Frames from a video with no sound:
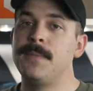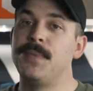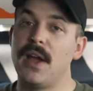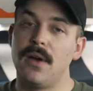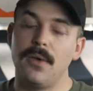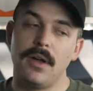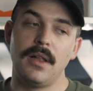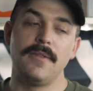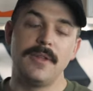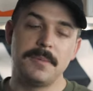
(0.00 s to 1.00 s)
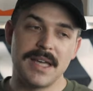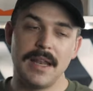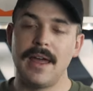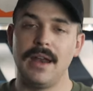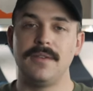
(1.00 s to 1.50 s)
Now on the flip
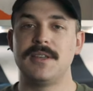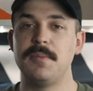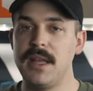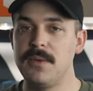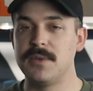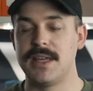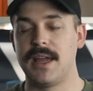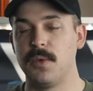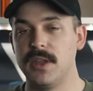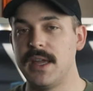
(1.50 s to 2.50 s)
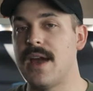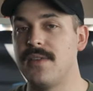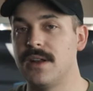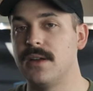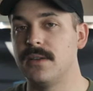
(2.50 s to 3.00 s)
side of that, if somebody was like really
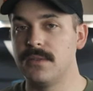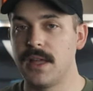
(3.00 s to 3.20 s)
having a